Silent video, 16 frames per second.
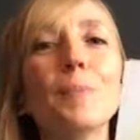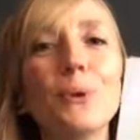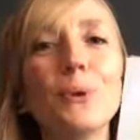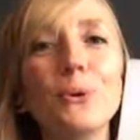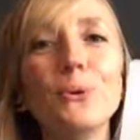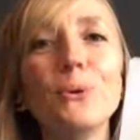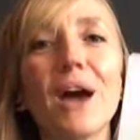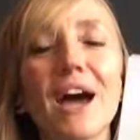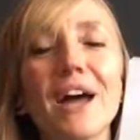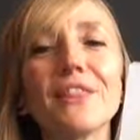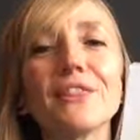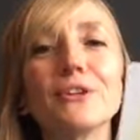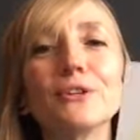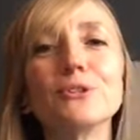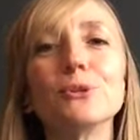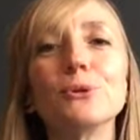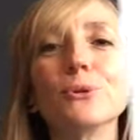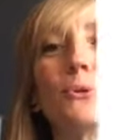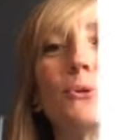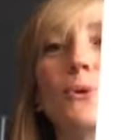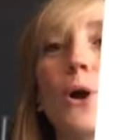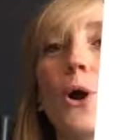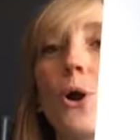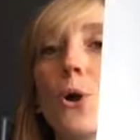poo at the
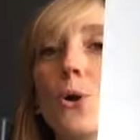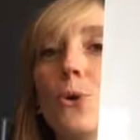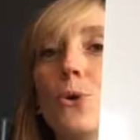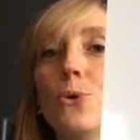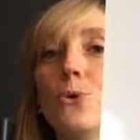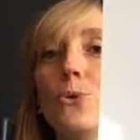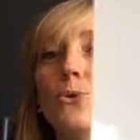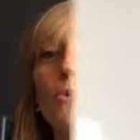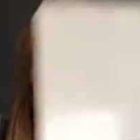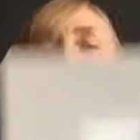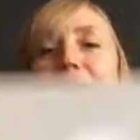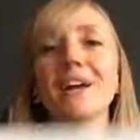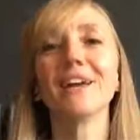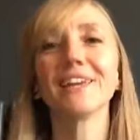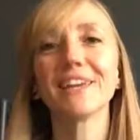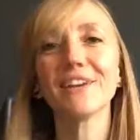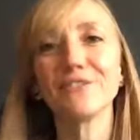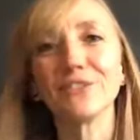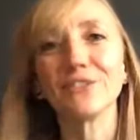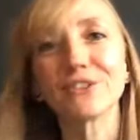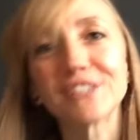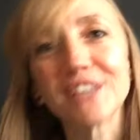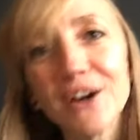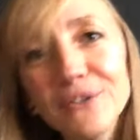zoo. Ooh, give
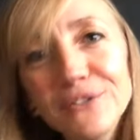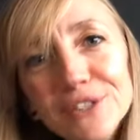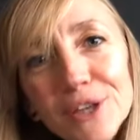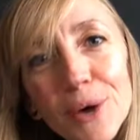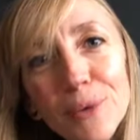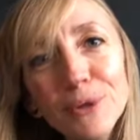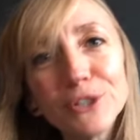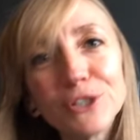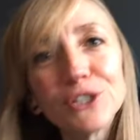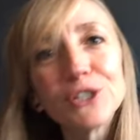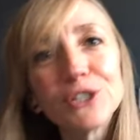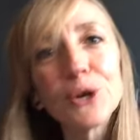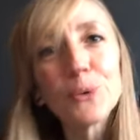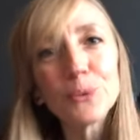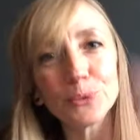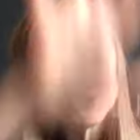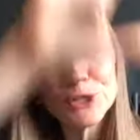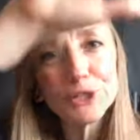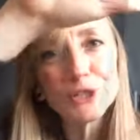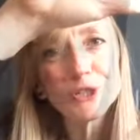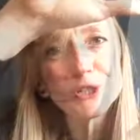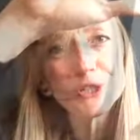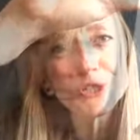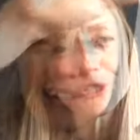yourselves a whoosh.
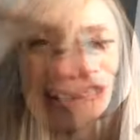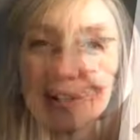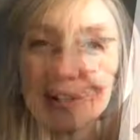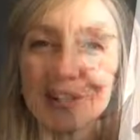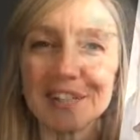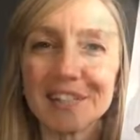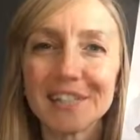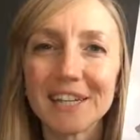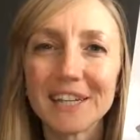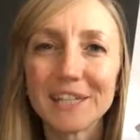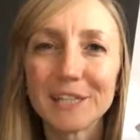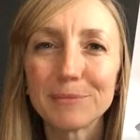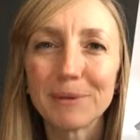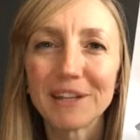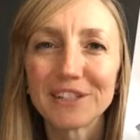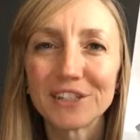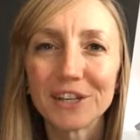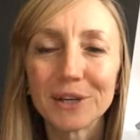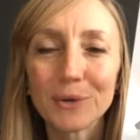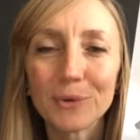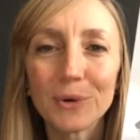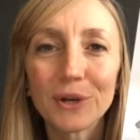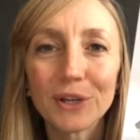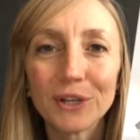Let's look at today's picture.
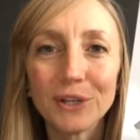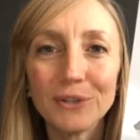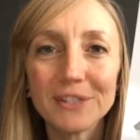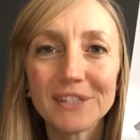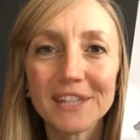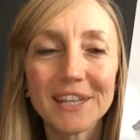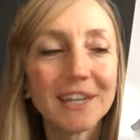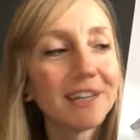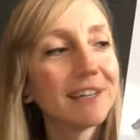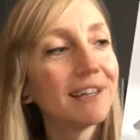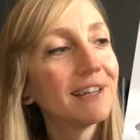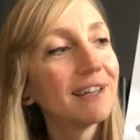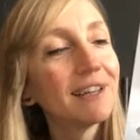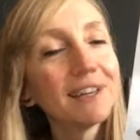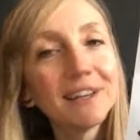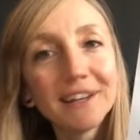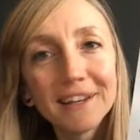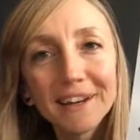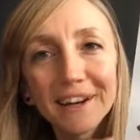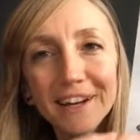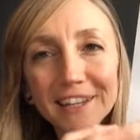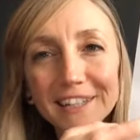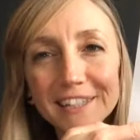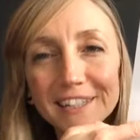What can you see?
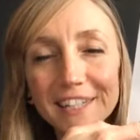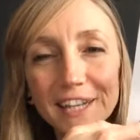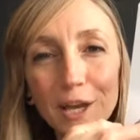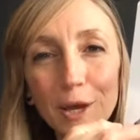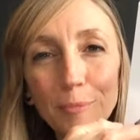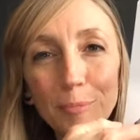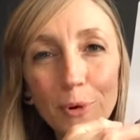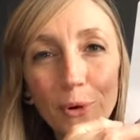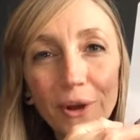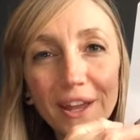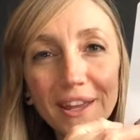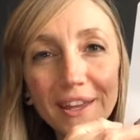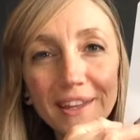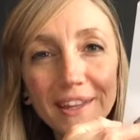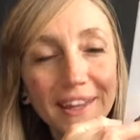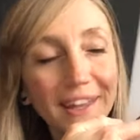I can see a boy